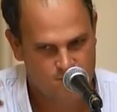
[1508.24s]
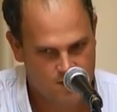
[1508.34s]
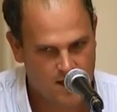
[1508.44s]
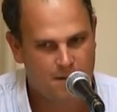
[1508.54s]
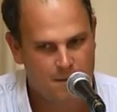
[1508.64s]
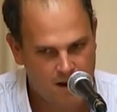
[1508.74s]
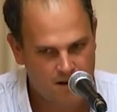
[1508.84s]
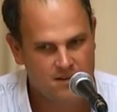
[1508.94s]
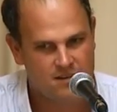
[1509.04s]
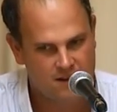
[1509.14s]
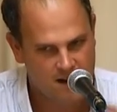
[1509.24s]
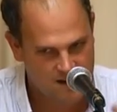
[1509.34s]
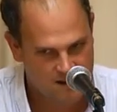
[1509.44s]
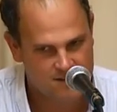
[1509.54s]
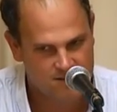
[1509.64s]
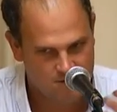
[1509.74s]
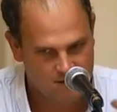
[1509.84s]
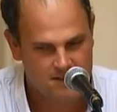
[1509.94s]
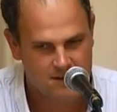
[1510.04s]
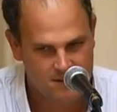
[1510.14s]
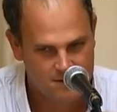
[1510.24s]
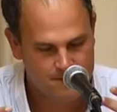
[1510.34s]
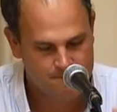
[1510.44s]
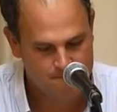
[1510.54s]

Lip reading: like Maimonides and the guide also noticed this,